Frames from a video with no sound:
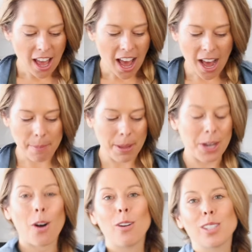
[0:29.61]

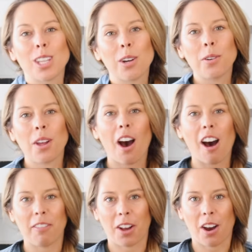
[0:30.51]
and also
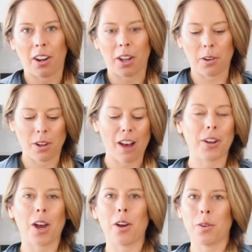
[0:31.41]
avocado.
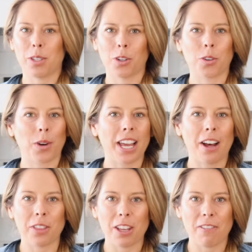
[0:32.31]
Avocado is a great
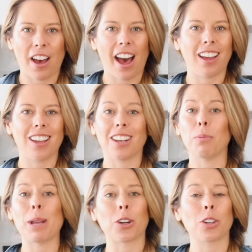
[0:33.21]
healthy fat. It'll
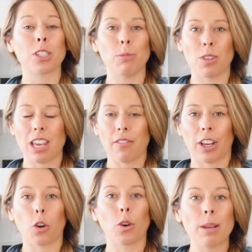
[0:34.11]
make your smoothie
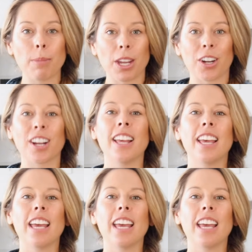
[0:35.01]
even creamier.